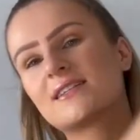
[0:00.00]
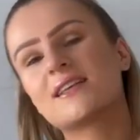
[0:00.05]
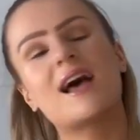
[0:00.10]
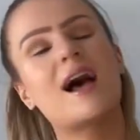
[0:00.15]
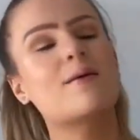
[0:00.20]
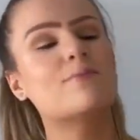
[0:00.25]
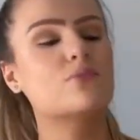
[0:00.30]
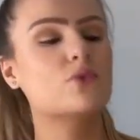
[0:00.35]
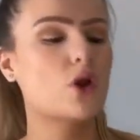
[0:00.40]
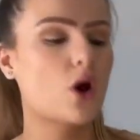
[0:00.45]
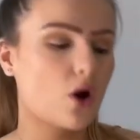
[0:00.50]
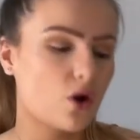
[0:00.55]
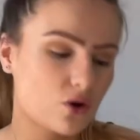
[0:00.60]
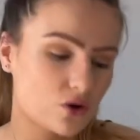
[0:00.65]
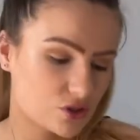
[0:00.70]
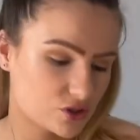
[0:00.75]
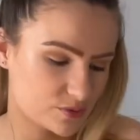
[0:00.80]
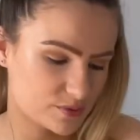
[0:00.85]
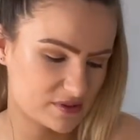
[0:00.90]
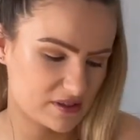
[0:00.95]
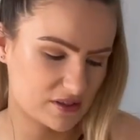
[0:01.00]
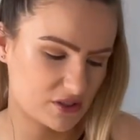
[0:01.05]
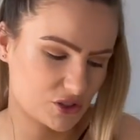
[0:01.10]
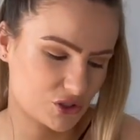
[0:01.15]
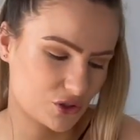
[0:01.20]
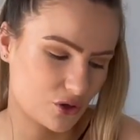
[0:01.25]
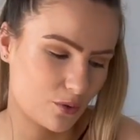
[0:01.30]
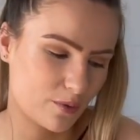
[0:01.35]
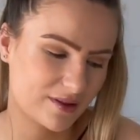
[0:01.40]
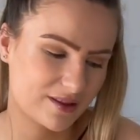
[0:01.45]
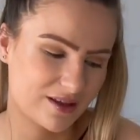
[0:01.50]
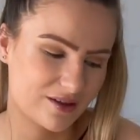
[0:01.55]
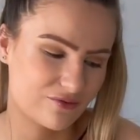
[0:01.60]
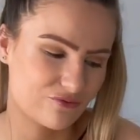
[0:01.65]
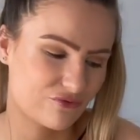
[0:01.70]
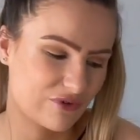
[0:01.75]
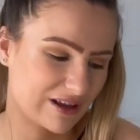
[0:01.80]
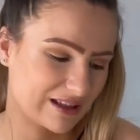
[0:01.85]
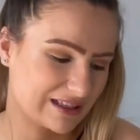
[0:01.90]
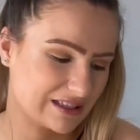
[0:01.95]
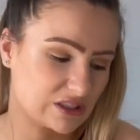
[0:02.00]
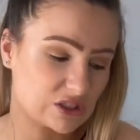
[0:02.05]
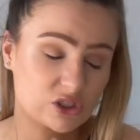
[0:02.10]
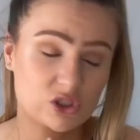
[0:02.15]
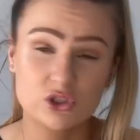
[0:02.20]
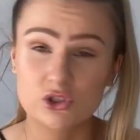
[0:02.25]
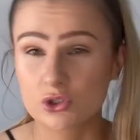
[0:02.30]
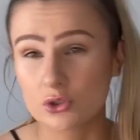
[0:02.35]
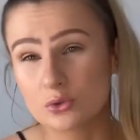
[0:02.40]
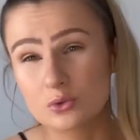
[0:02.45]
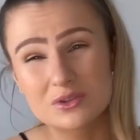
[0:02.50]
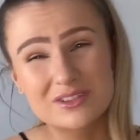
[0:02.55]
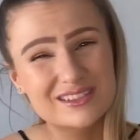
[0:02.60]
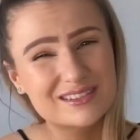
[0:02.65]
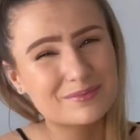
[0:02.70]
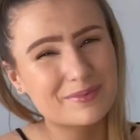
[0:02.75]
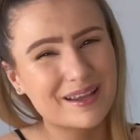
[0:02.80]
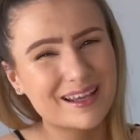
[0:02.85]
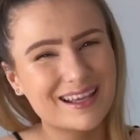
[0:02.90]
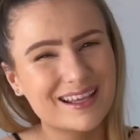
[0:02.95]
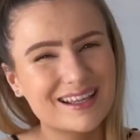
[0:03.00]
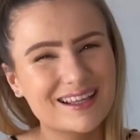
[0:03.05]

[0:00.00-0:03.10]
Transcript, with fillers: I'm not 100% sure whether it really suits me